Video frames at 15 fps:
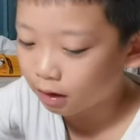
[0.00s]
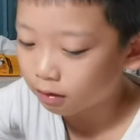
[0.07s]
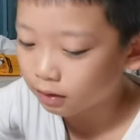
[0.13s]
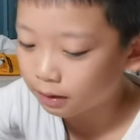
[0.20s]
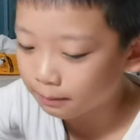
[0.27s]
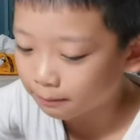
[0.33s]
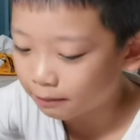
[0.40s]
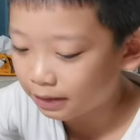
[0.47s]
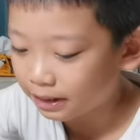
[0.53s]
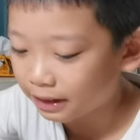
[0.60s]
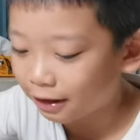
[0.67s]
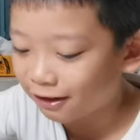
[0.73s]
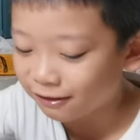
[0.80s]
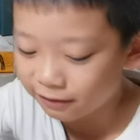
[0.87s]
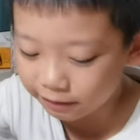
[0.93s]
him when
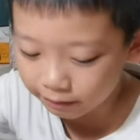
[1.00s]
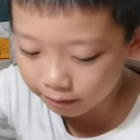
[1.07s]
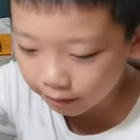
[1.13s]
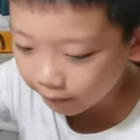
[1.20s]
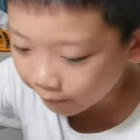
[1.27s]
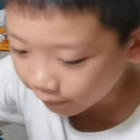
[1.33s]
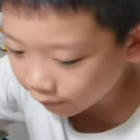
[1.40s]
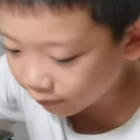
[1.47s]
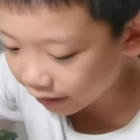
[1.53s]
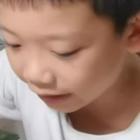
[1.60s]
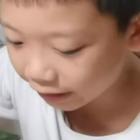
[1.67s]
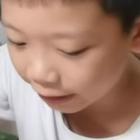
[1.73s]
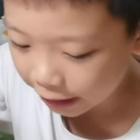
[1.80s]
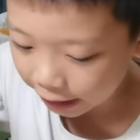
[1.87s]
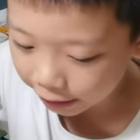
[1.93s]

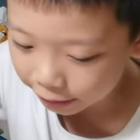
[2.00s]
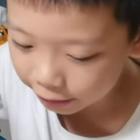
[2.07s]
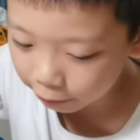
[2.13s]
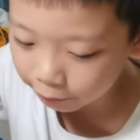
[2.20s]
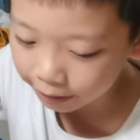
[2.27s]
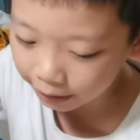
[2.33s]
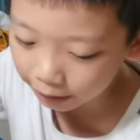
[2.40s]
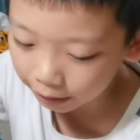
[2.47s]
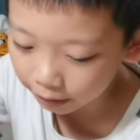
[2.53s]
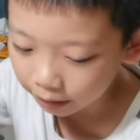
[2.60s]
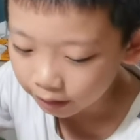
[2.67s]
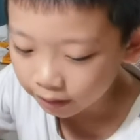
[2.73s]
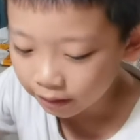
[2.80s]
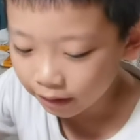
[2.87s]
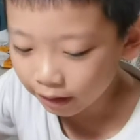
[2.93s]
they're joking
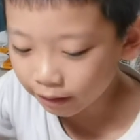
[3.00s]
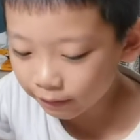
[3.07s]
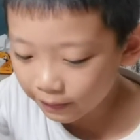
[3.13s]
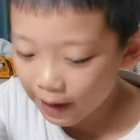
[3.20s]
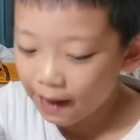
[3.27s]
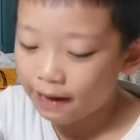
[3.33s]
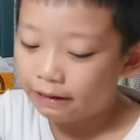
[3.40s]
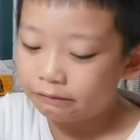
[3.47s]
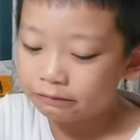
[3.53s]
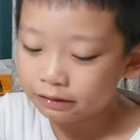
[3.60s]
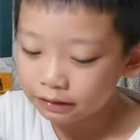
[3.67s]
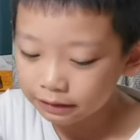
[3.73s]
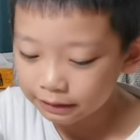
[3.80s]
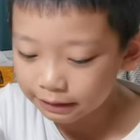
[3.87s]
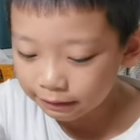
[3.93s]

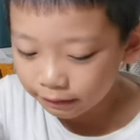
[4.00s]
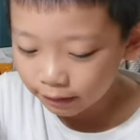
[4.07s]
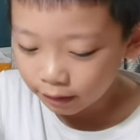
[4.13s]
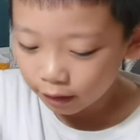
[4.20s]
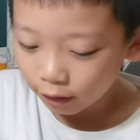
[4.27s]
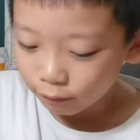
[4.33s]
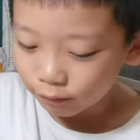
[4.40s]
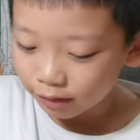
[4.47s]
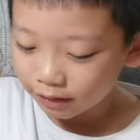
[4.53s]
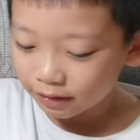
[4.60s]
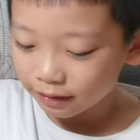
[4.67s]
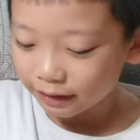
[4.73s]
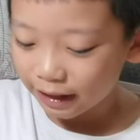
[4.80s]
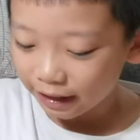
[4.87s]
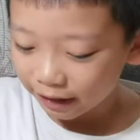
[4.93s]
around, doing homework
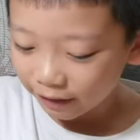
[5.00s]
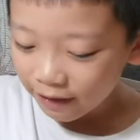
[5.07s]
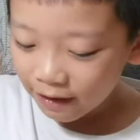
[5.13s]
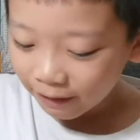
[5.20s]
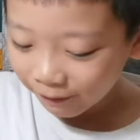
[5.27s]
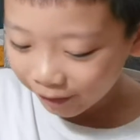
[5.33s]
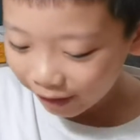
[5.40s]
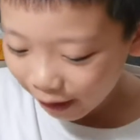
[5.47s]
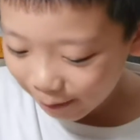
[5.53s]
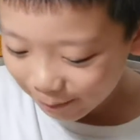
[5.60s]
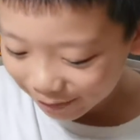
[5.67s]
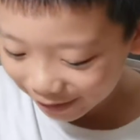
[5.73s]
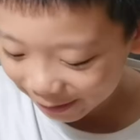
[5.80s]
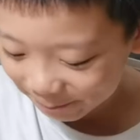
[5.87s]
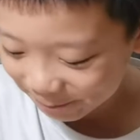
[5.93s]
together, or
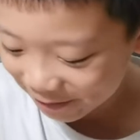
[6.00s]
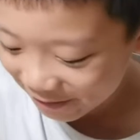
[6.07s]
helping